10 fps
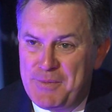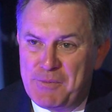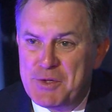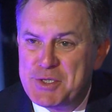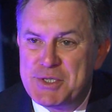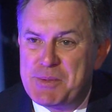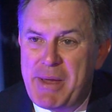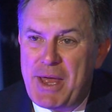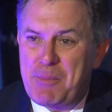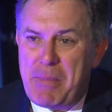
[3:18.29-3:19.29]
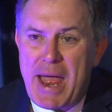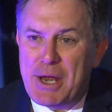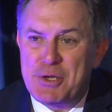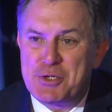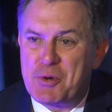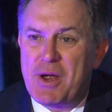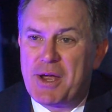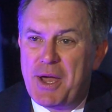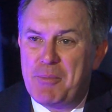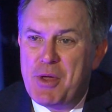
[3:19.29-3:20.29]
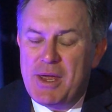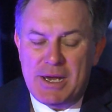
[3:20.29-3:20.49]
if this is about backing the truck up